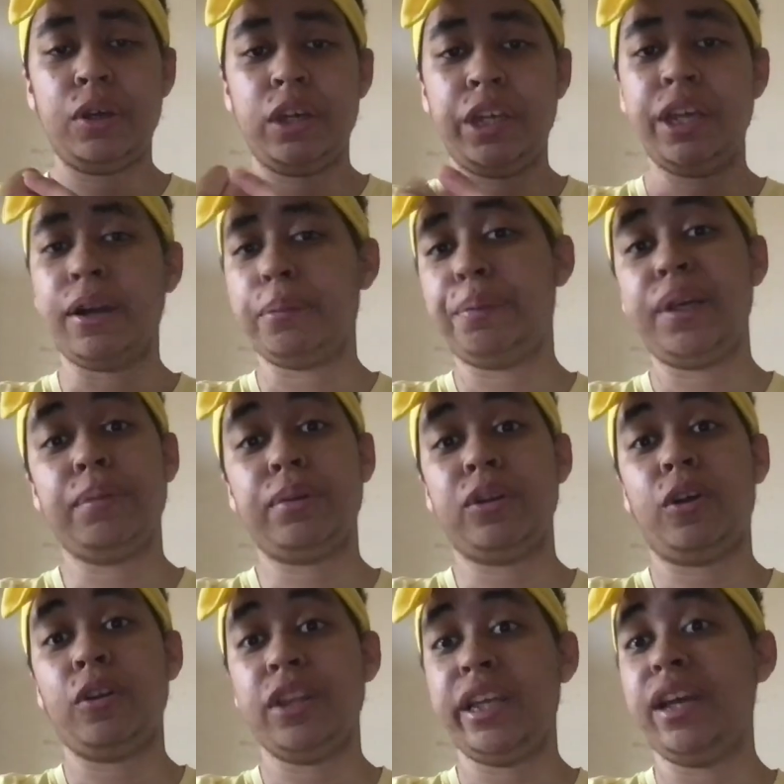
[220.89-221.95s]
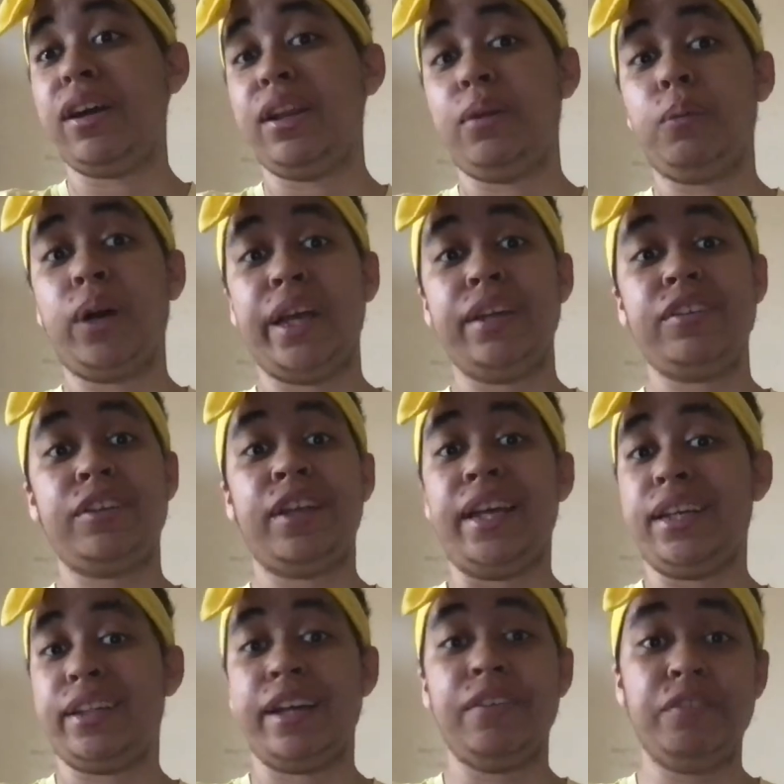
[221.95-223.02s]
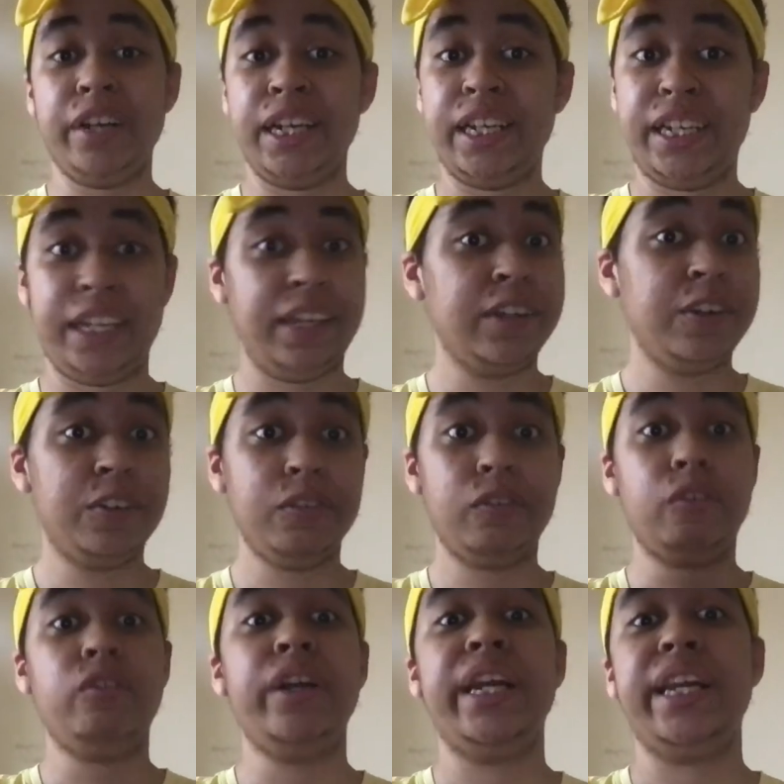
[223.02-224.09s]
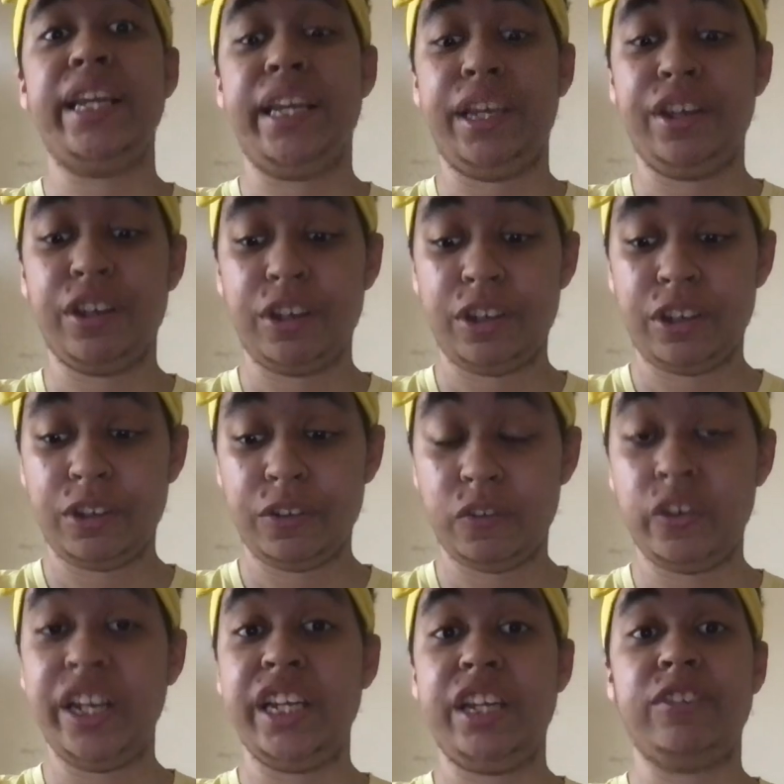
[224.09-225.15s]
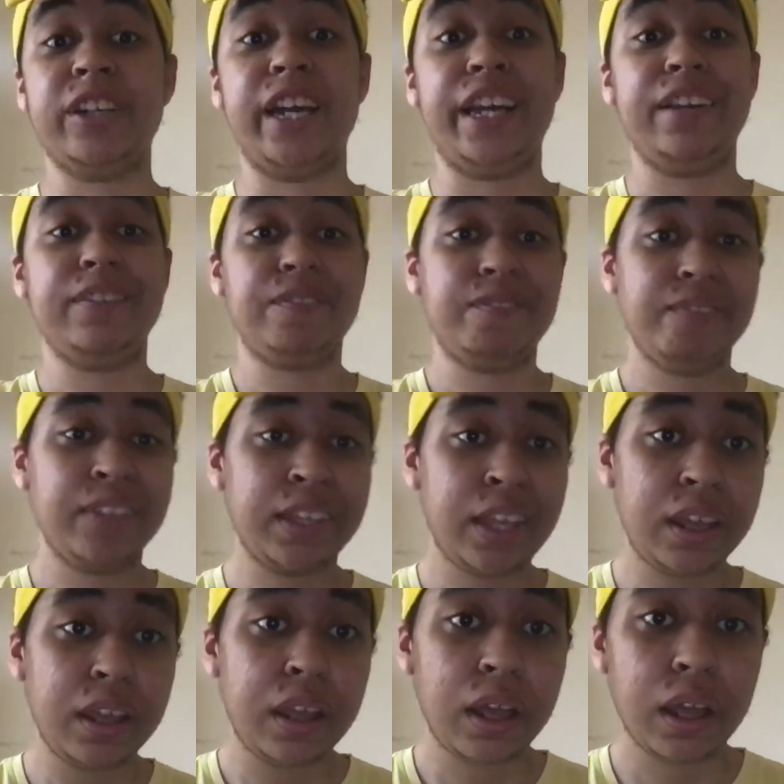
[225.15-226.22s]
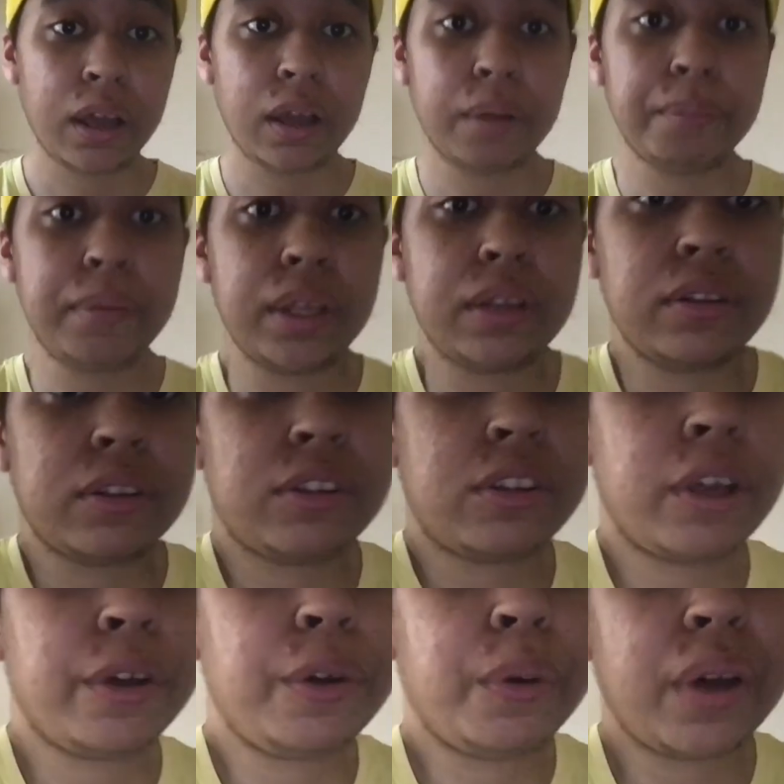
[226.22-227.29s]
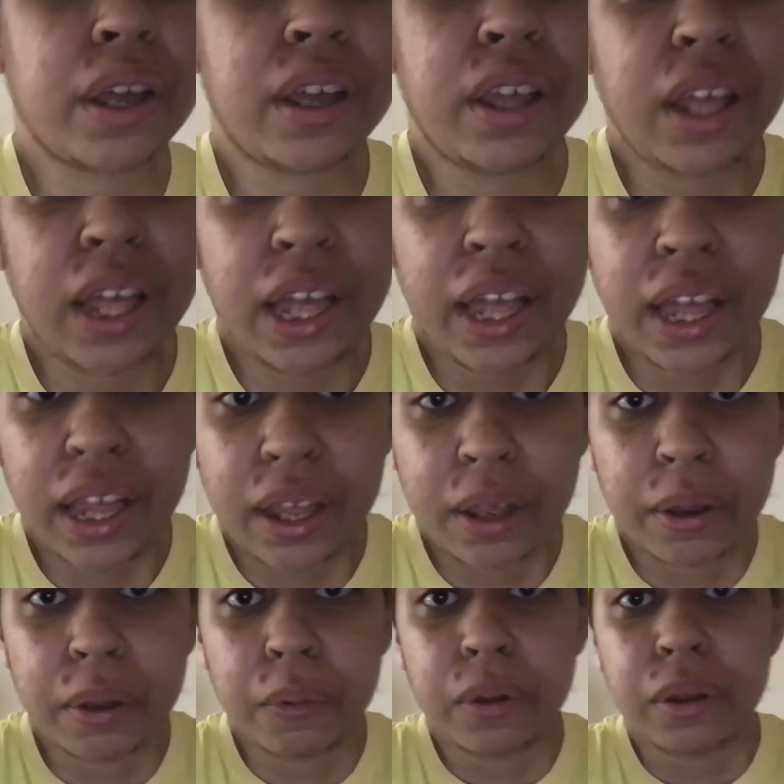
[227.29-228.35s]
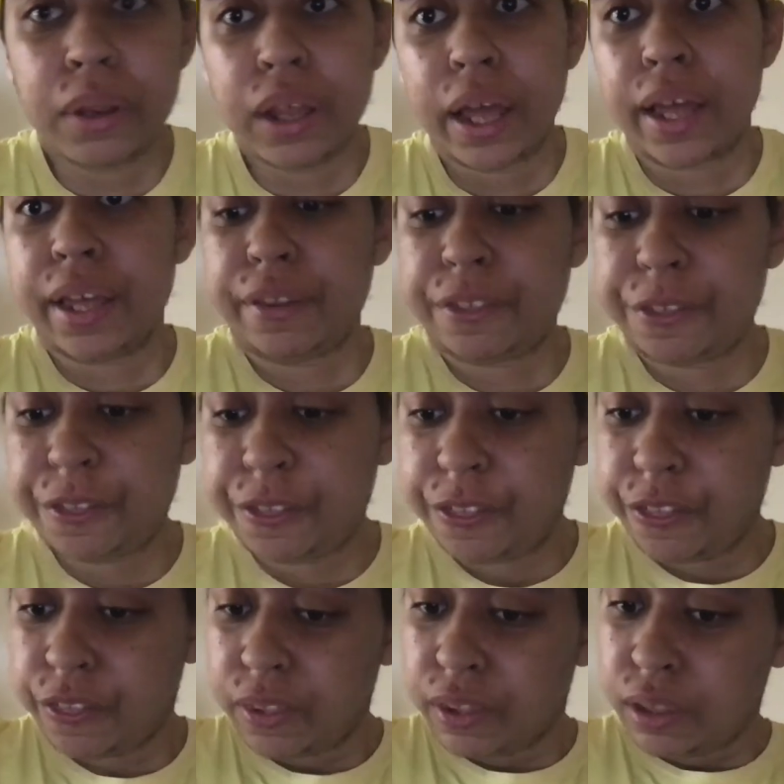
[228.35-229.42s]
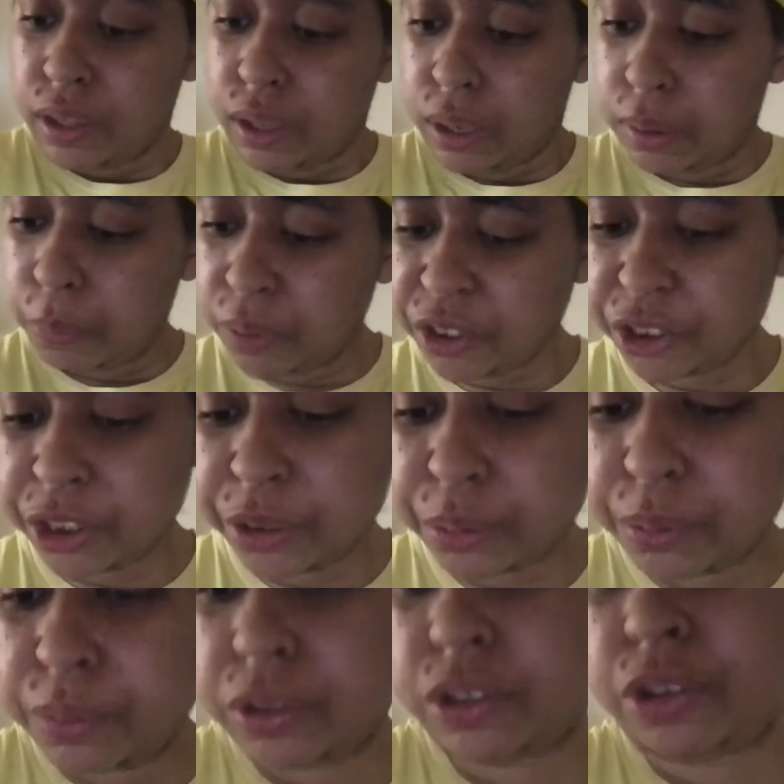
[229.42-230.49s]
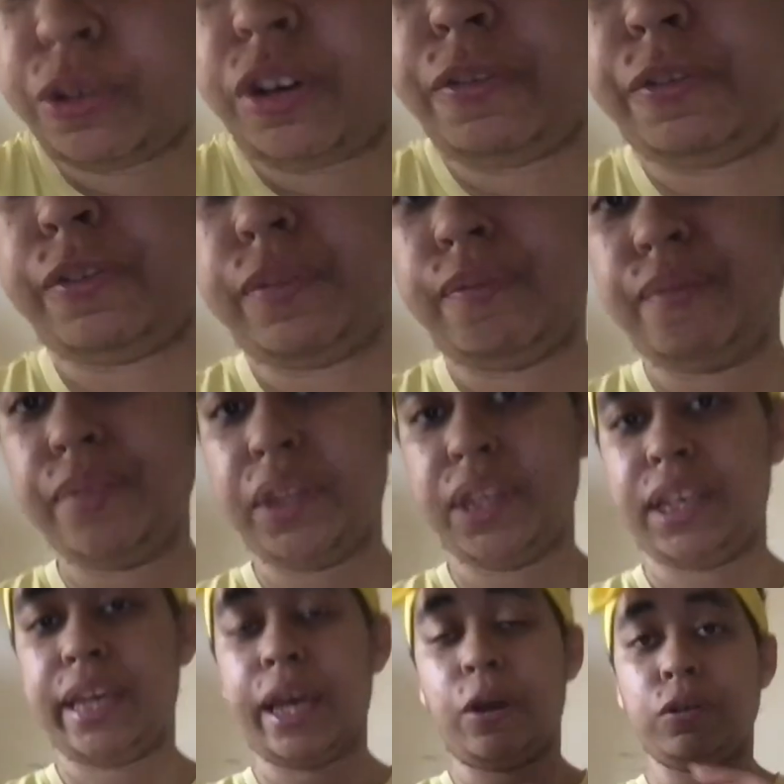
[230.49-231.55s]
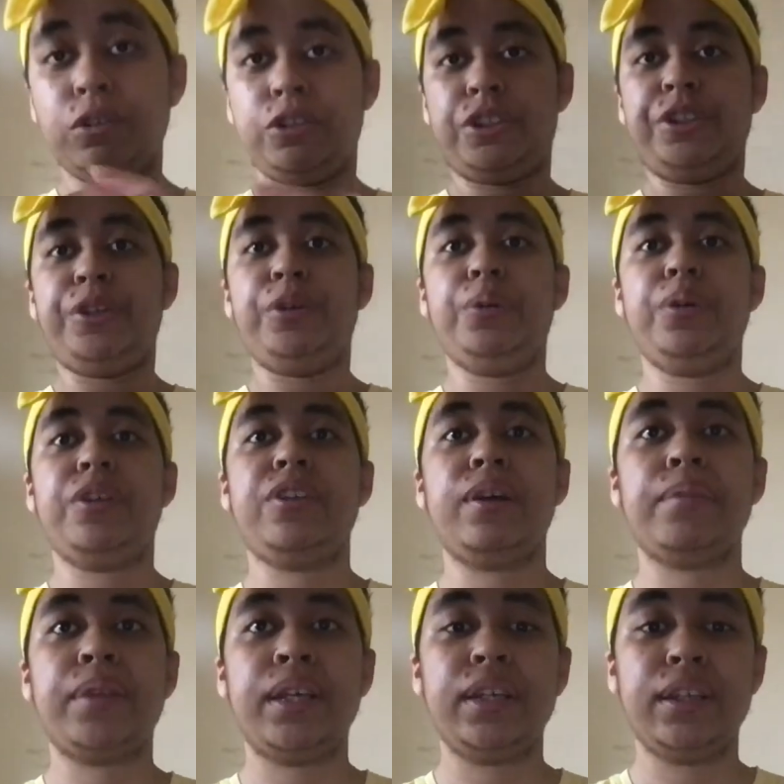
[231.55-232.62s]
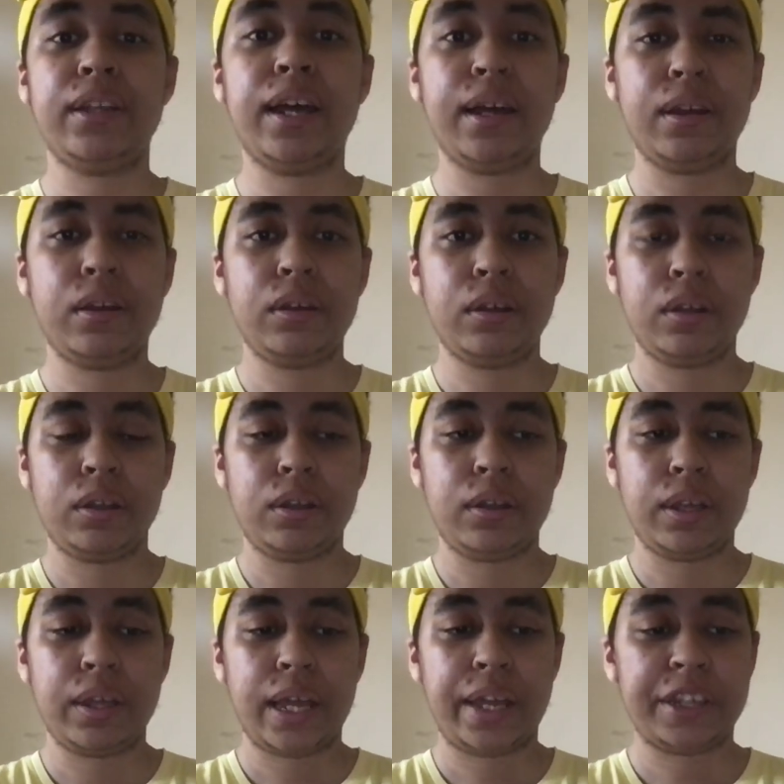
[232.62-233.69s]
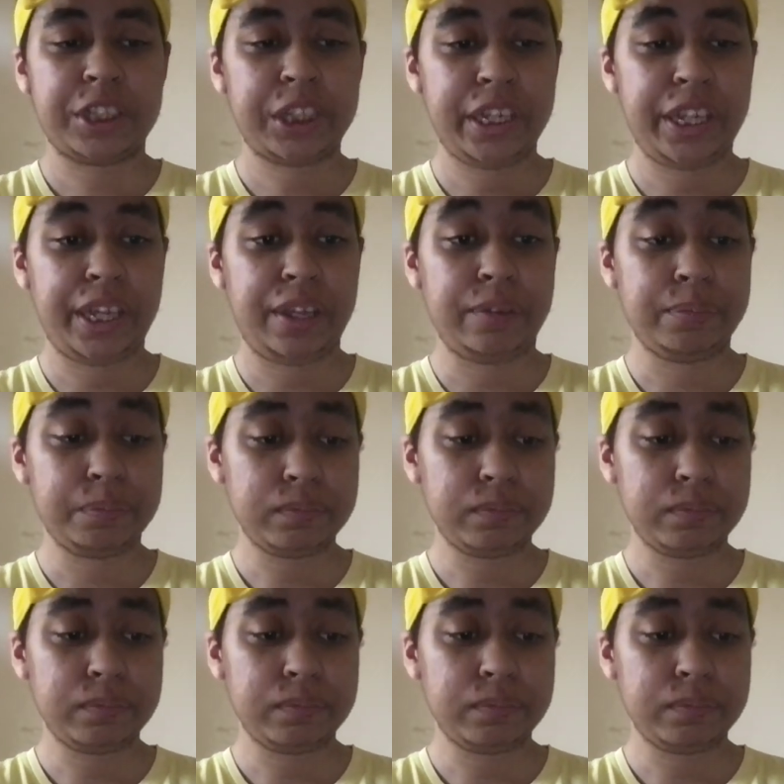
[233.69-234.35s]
young people on the Isle of Wight. Like, they're really, really, really great. So I want to sort of get on to something that actually...